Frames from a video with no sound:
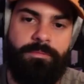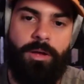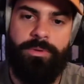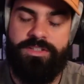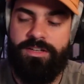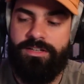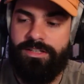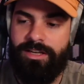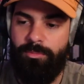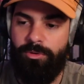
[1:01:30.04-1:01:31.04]
I'll be excited to
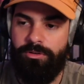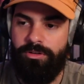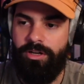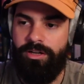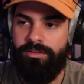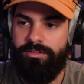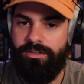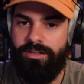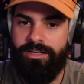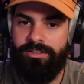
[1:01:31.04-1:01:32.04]
get more
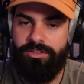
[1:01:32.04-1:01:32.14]
Aiel,